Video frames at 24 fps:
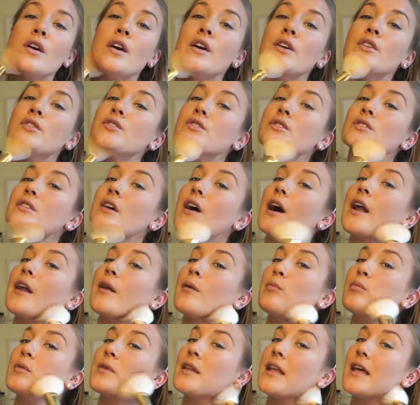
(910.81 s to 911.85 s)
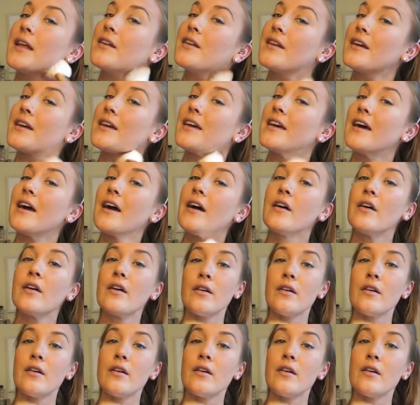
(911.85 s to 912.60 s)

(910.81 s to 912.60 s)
and just kind of blending it,